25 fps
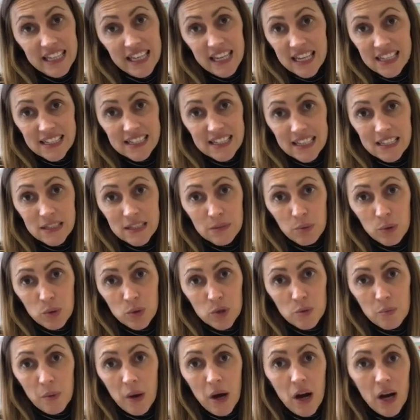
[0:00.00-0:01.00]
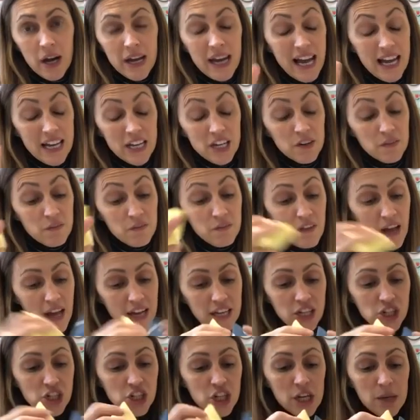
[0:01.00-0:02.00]
accessible to buy and fairly
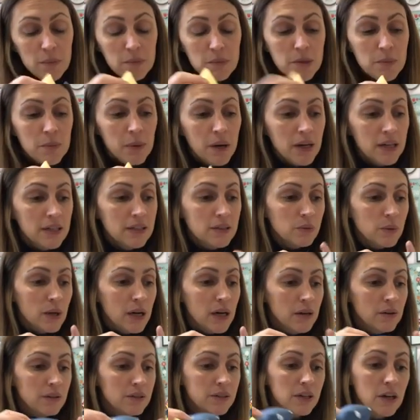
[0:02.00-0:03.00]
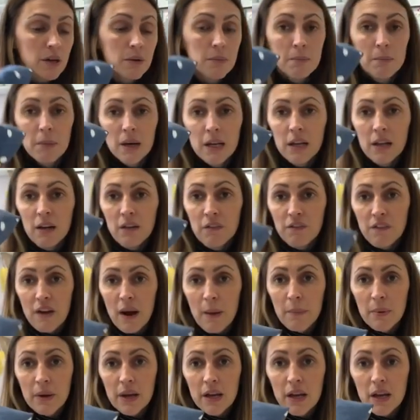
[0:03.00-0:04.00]
cheap to buy as well. So my little
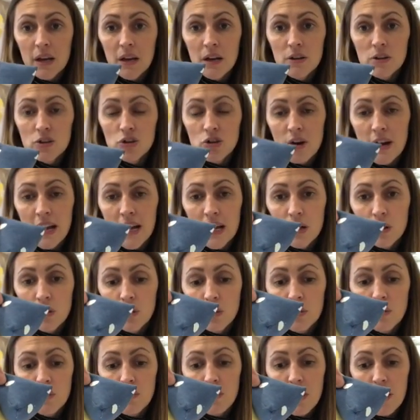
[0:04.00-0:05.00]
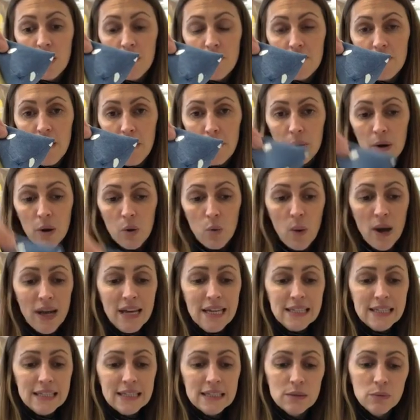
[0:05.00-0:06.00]
fabric triangle fabric
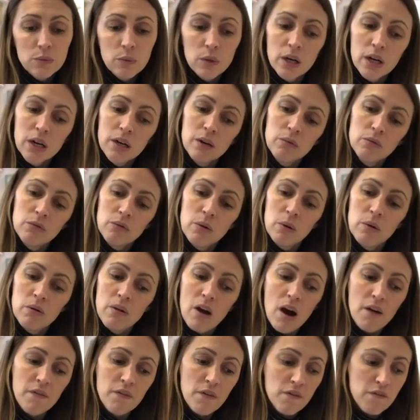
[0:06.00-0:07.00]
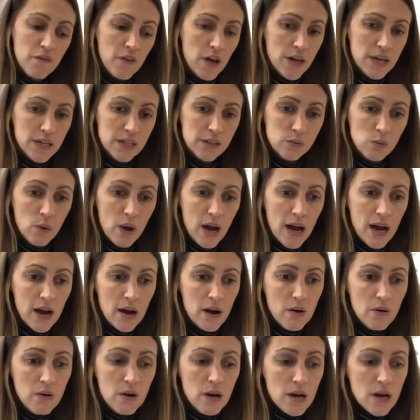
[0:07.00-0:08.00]
weights were rather fun as
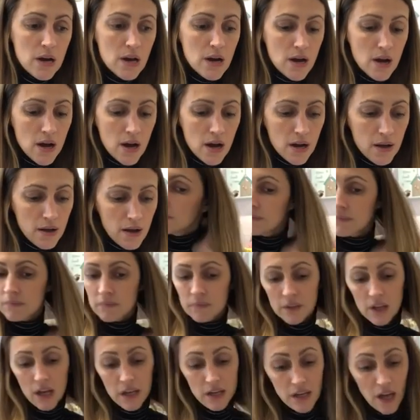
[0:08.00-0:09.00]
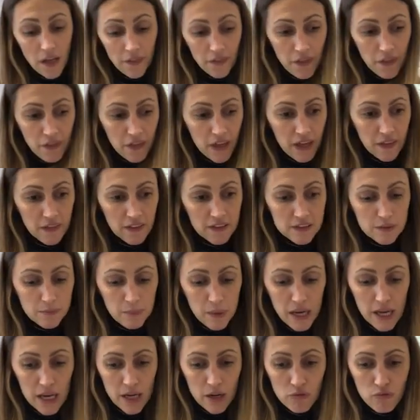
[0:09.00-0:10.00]
well. Another thing that's
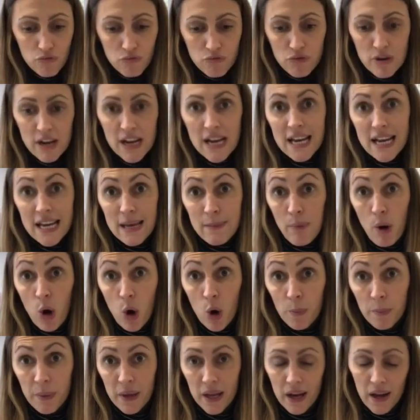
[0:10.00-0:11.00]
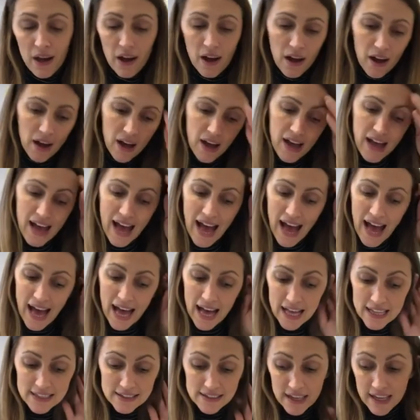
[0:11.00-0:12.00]
been really popular,
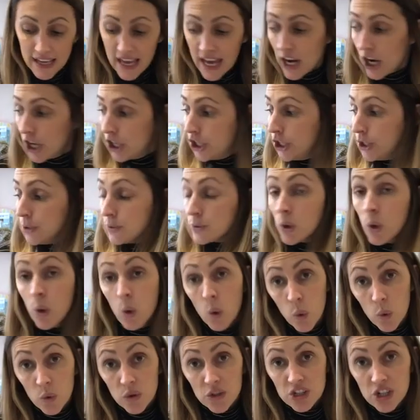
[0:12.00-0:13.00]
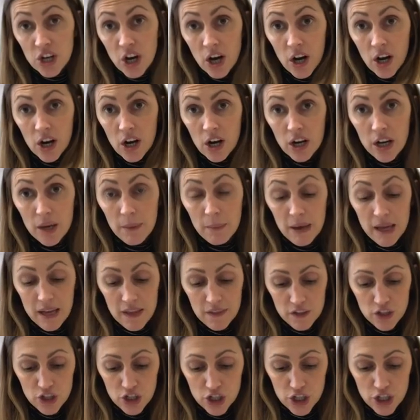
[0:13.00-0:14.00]
and again I use all the time in
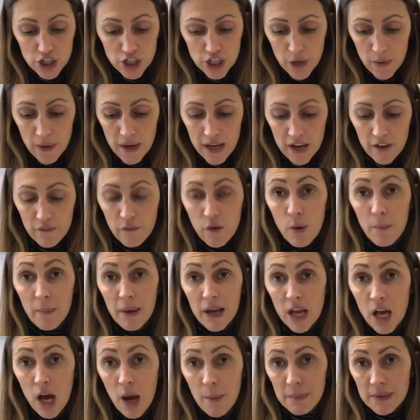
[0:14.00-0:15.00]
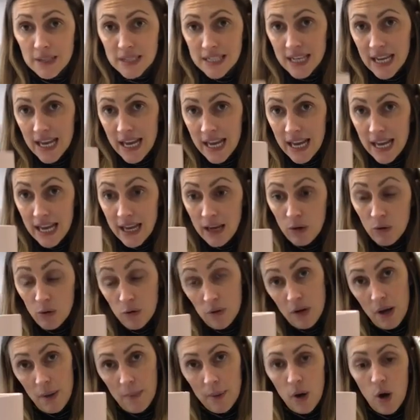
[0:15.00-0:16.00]
the studio here, and I've got my cup of tea or
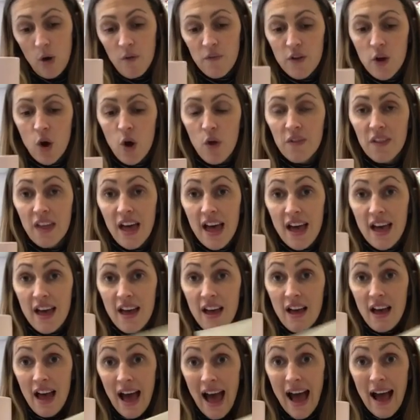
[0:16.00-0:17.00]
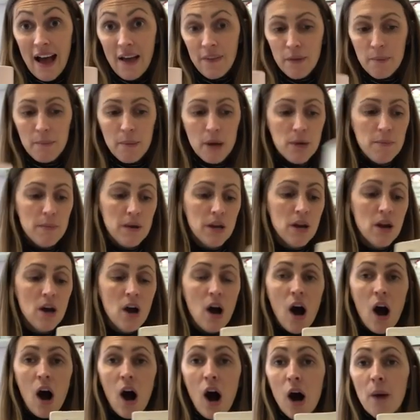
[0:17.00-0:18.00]
cup of coffee on there at the moment,
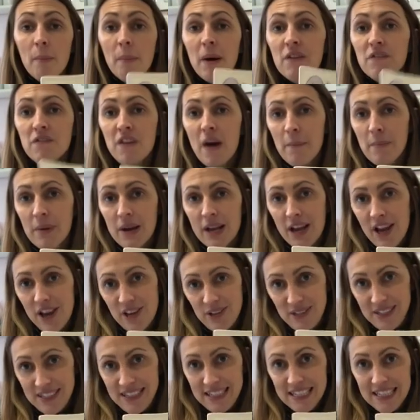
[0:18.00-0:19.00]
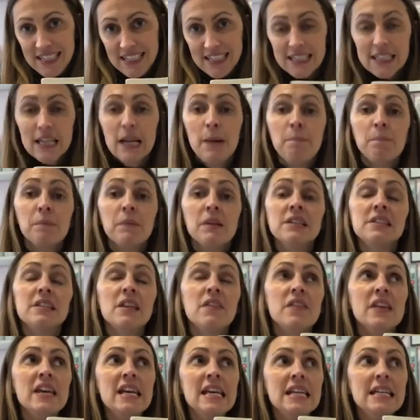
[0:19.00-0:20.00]
are my fabric coasters. So
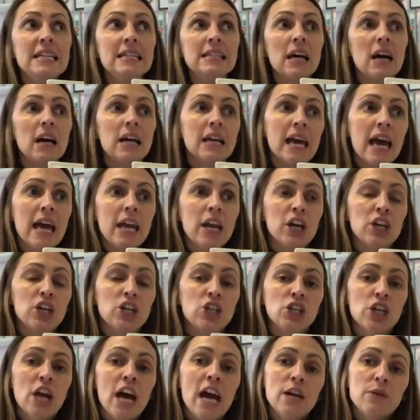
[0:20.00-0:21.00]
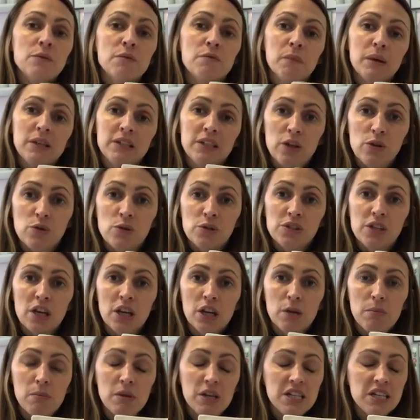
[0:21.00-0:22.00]
these, again, I shared with my social sewing
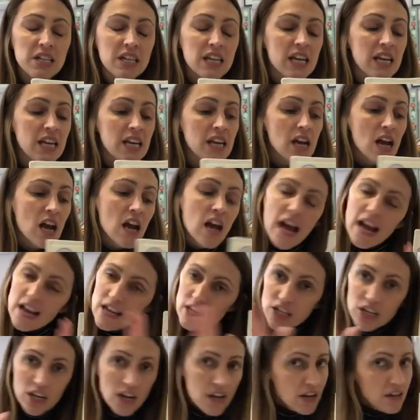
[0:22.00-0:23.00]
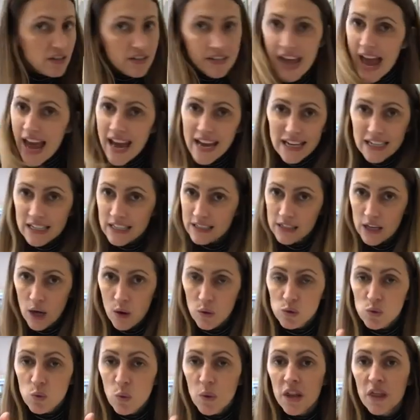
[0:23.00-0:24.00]
community ages ago. It
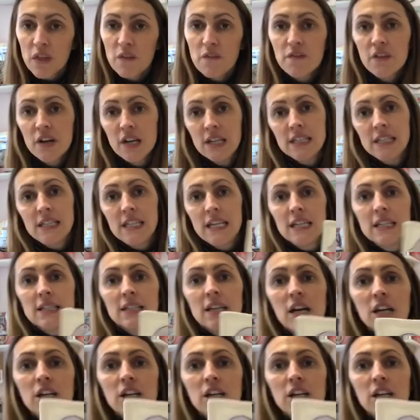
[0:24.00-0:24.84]
was one of the first things that I